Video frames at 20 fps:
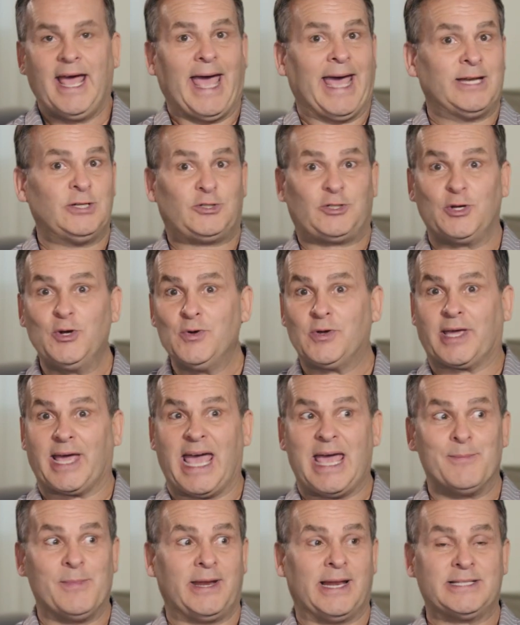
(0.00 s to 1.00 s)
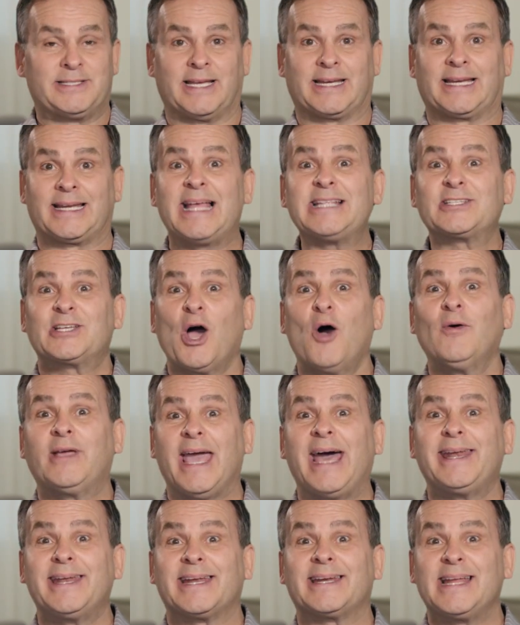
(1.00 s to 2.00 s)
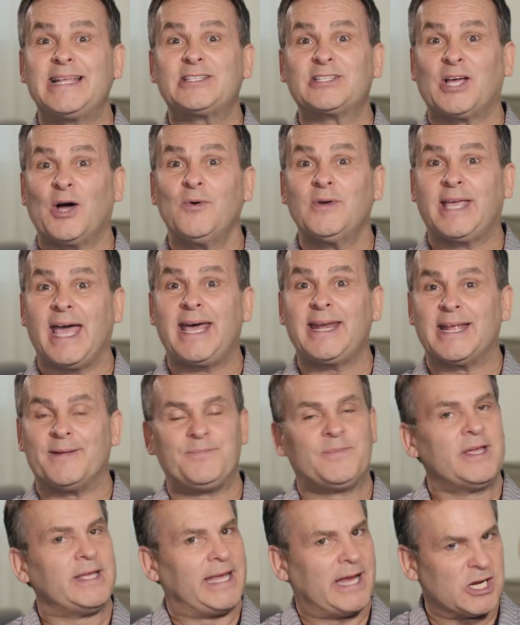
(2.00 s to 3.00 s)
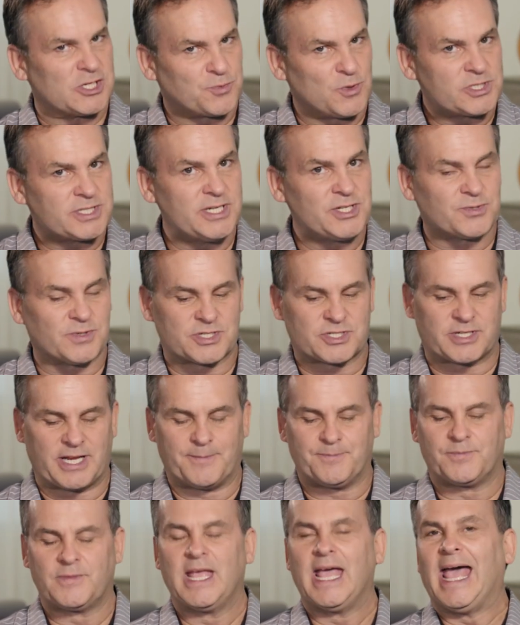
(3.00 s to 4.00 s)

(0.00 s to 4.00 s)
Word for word: And 2 came in and said, let's go get it, let's go get it. Here's what's interesting.